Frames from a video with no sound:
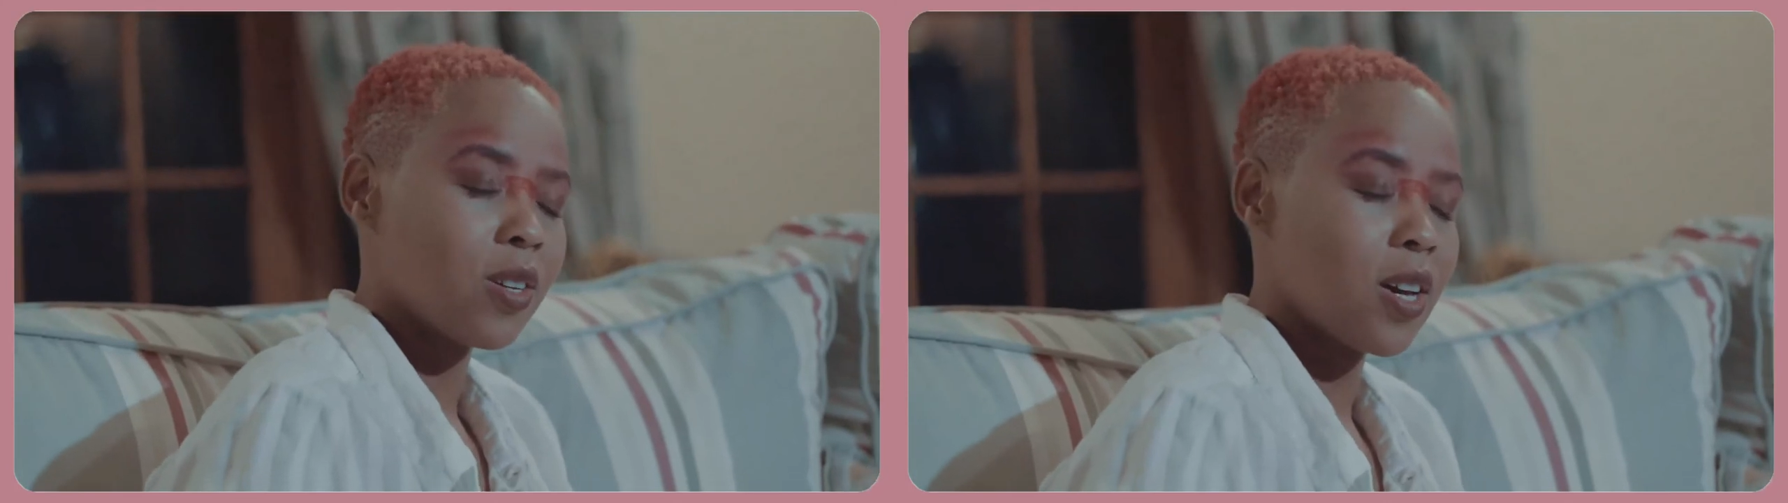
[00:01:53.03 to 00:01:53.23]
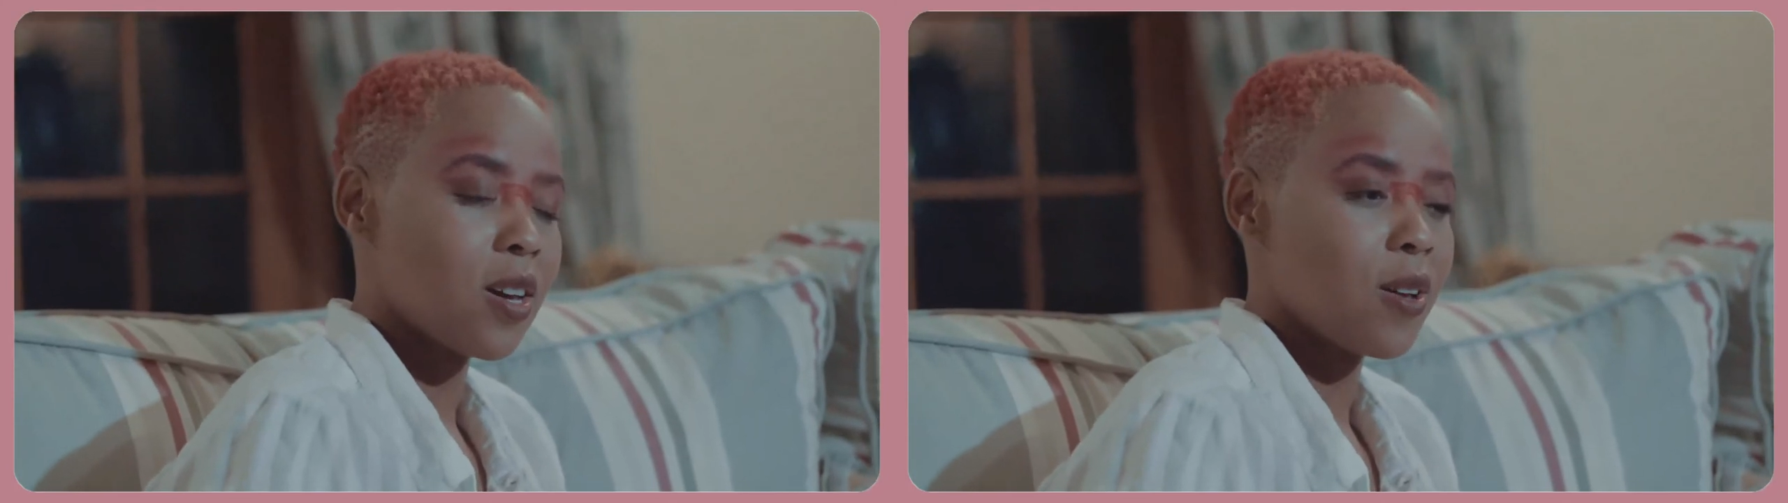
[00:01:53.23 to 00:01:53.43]

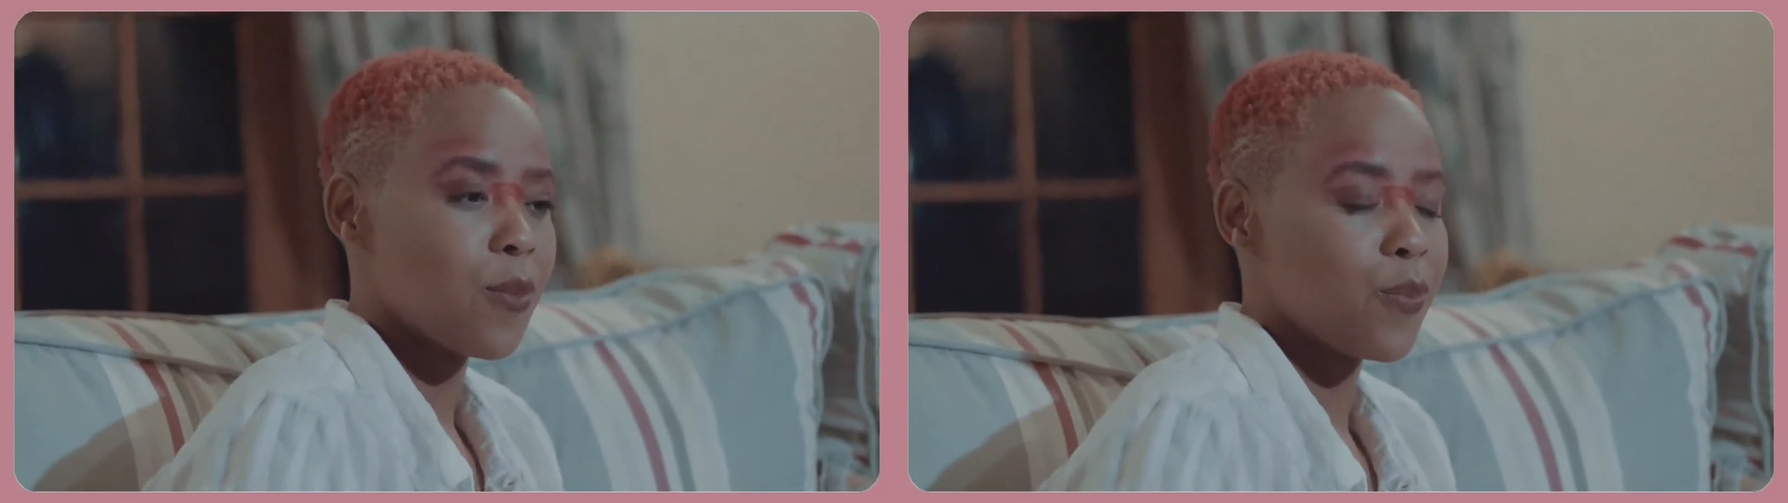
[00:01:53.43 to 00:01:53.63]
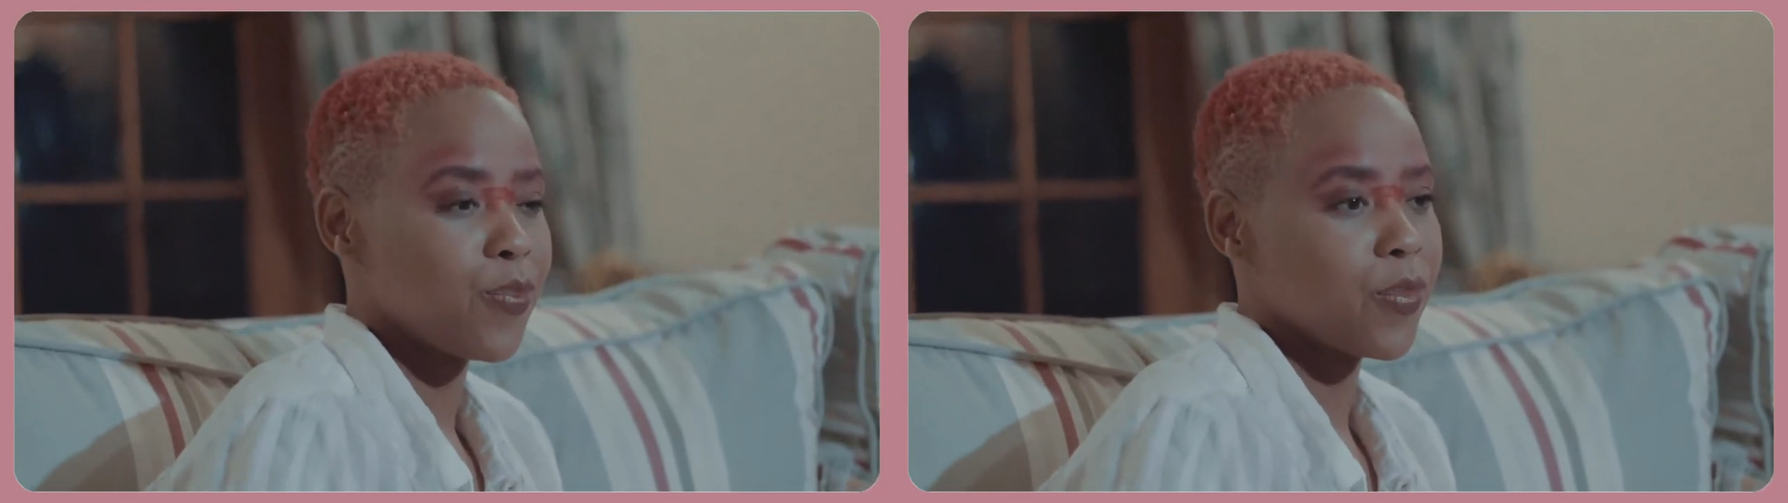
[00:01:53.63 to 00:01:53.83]

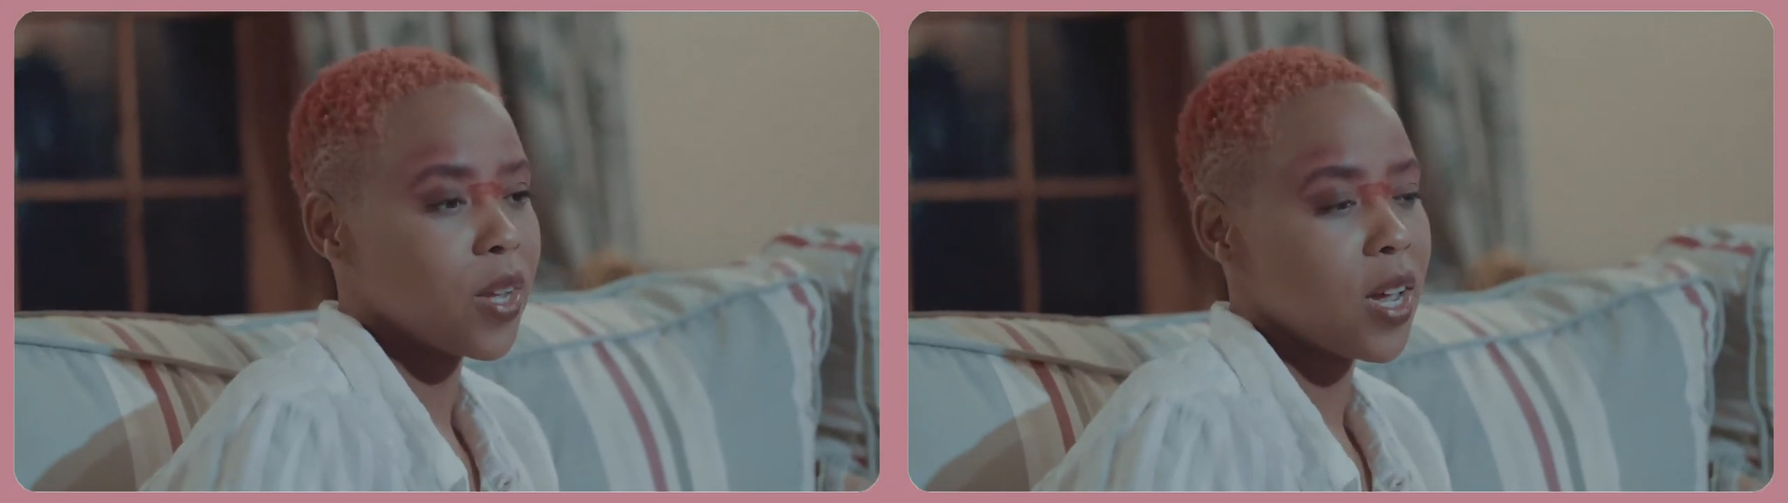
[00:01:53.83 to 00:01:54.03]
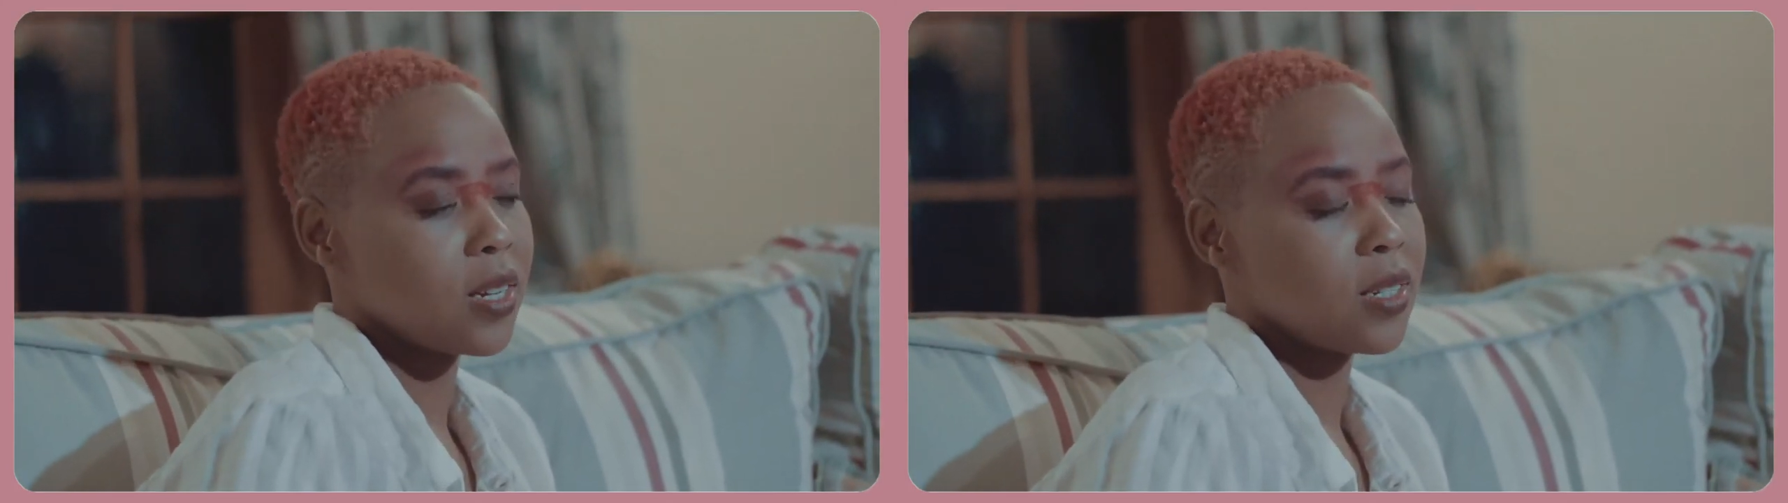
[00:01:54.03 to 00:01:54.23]
Um,
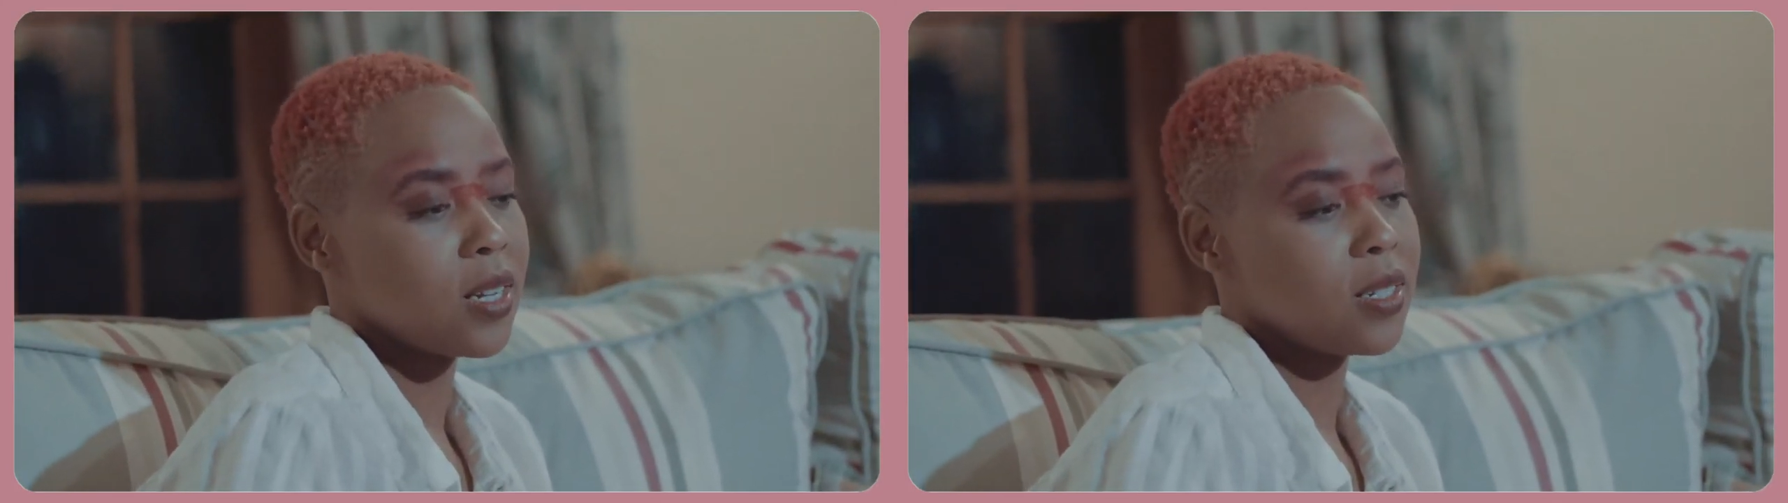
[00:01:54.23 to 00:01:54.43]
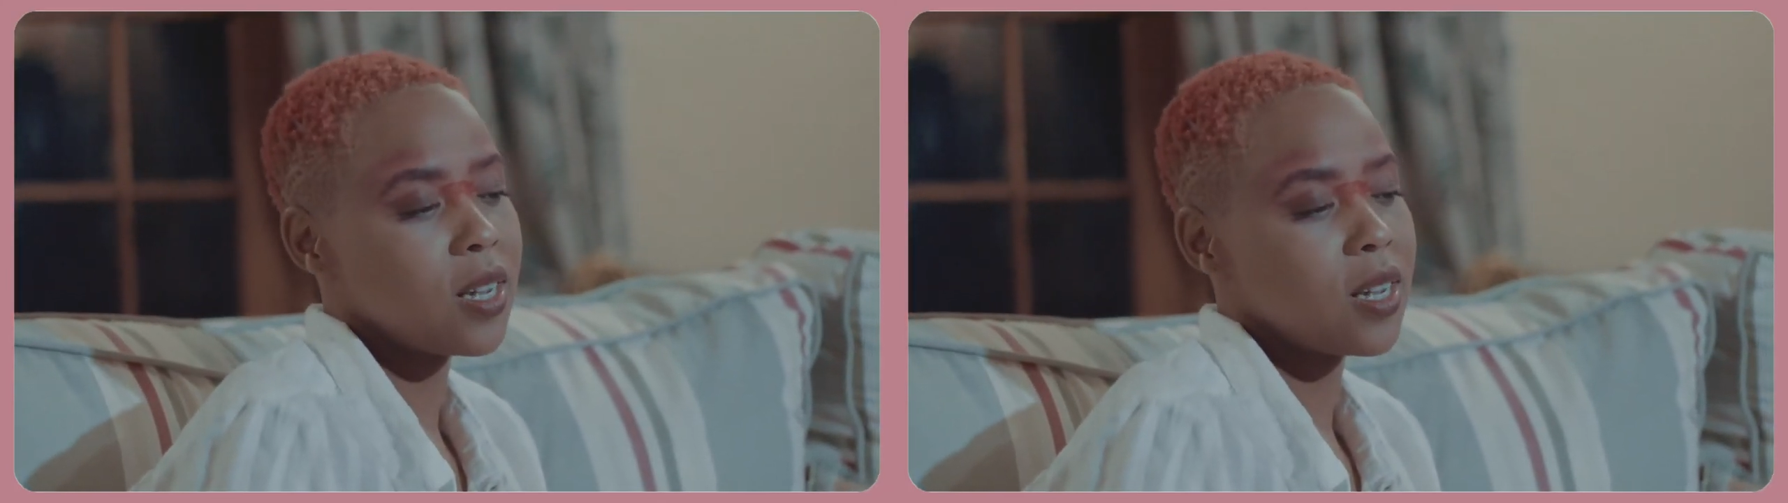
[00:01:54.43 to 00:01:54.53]
and